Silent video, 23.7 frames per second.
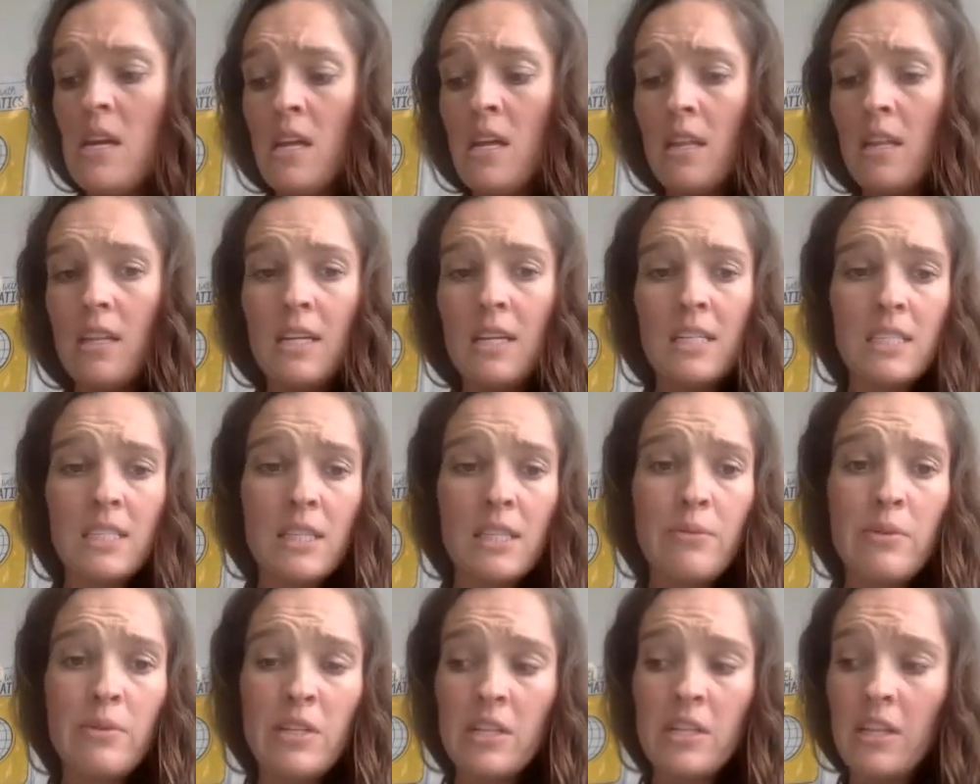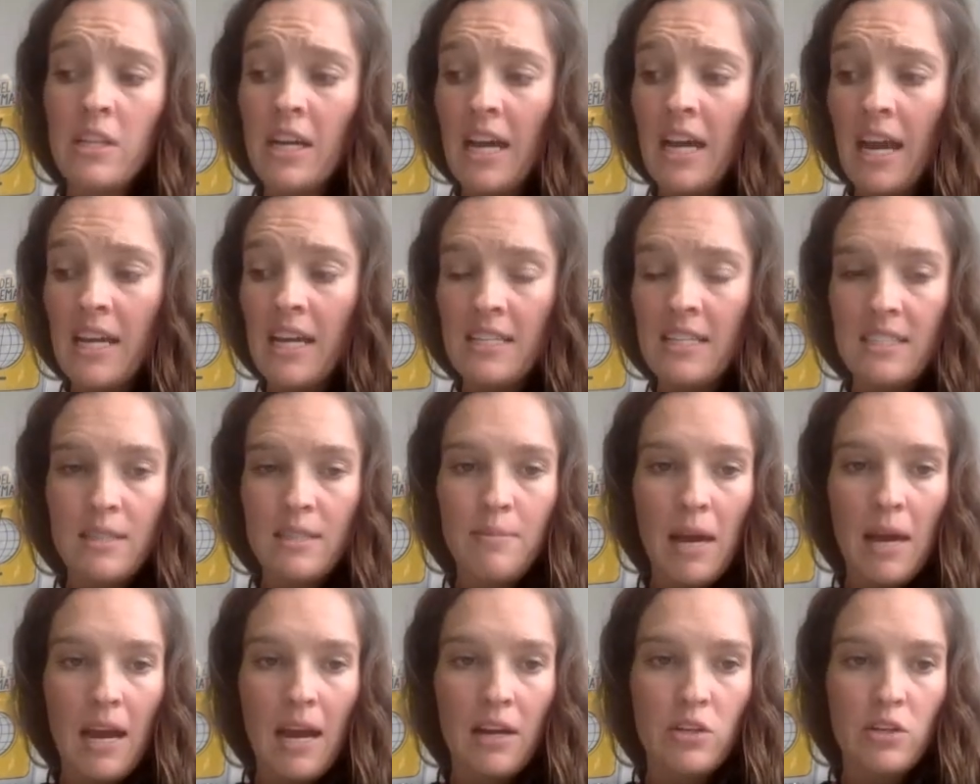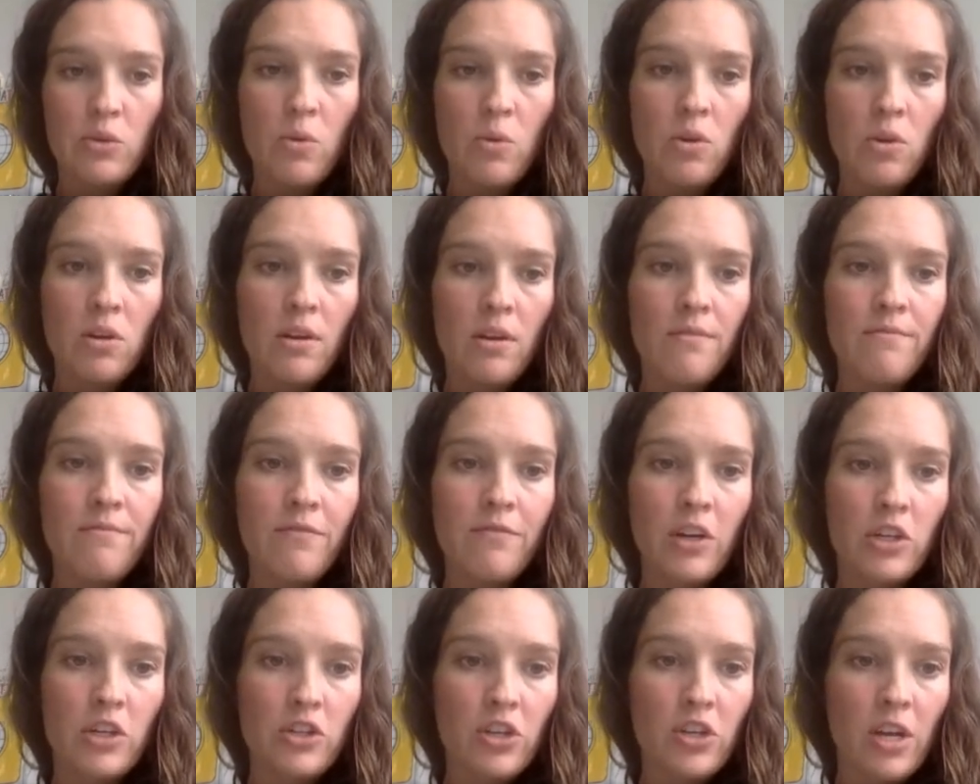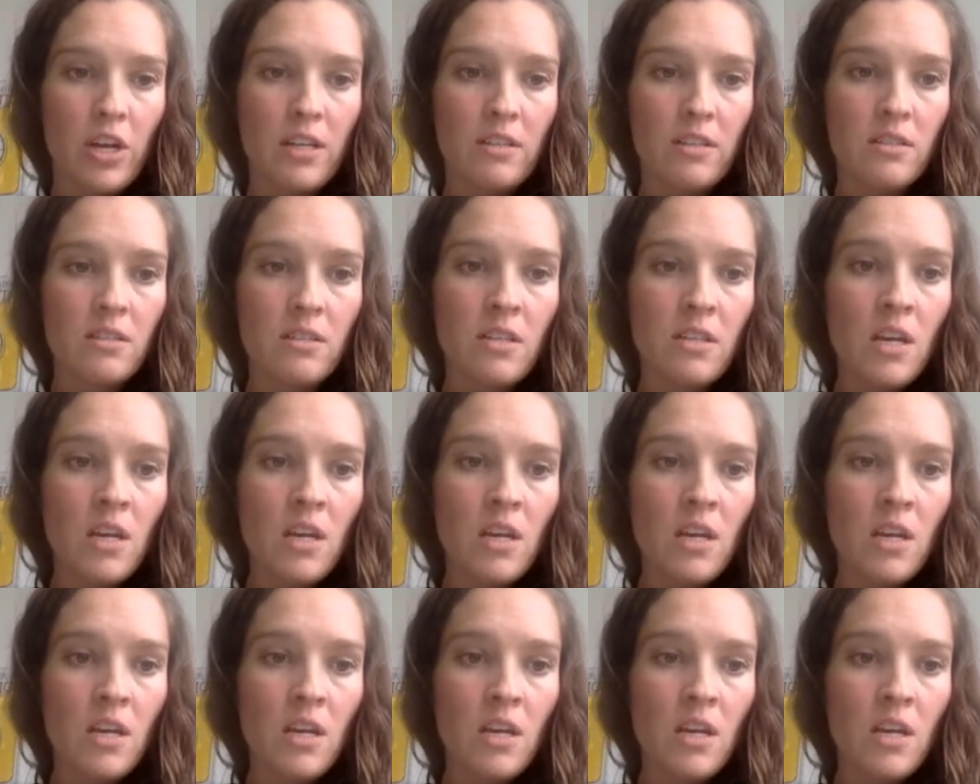The next thing we're going to look at is some actual conversions.